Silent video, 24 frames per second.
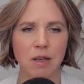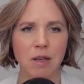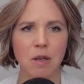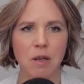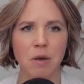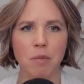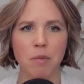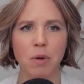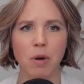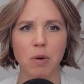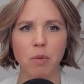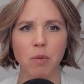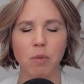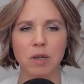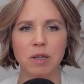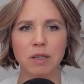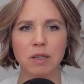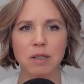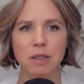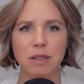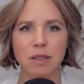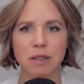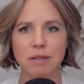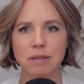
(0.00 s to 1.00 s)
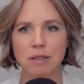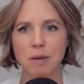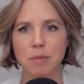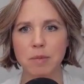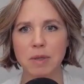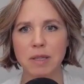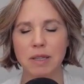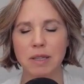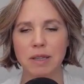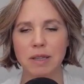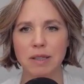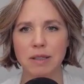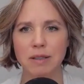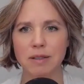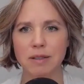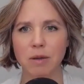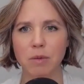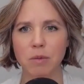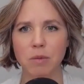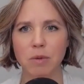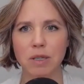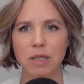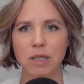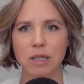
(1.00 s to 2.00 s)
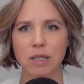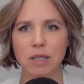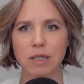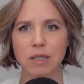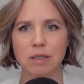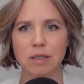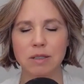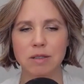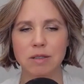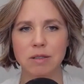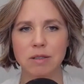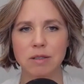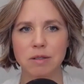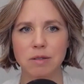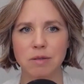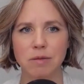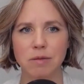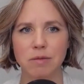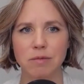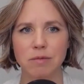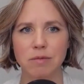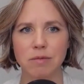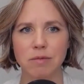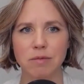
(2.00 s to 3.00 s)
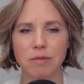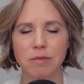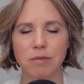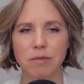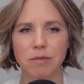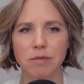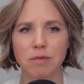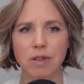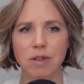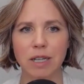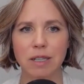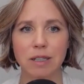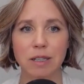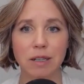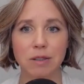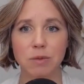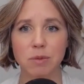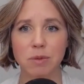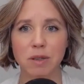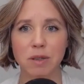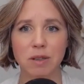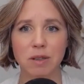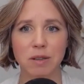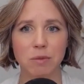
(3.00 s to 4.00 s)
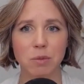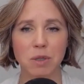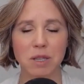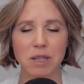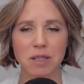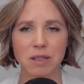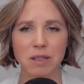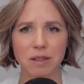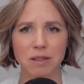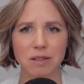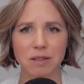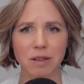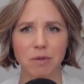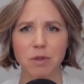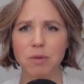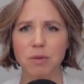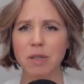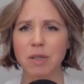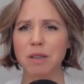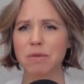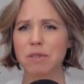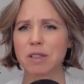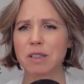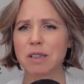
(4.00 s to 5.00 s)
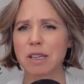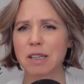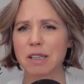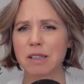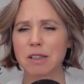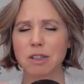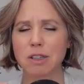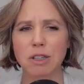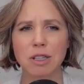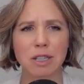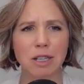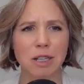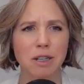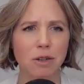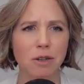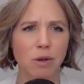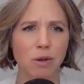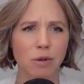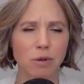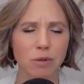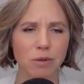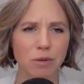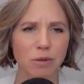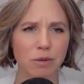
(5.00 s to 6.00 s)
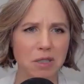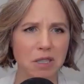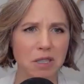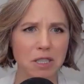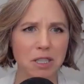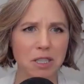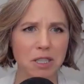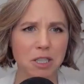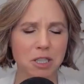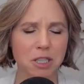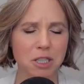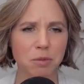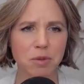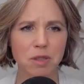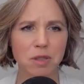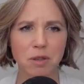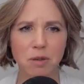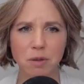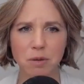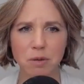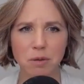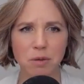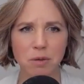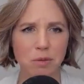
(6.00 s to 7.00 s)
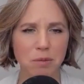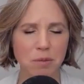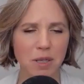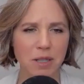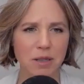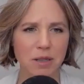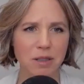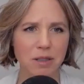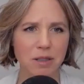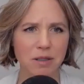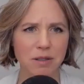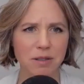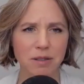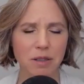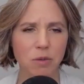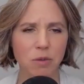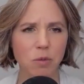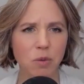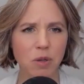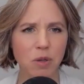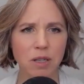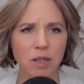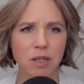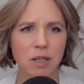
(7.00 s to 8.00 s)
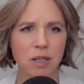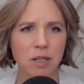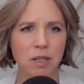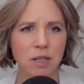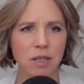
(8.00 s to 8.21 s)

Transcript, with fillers: mm-hmm. but what are the some of the things that we need to recognize when, within ourselves do we have to like look at our own relationship with our own mothers like what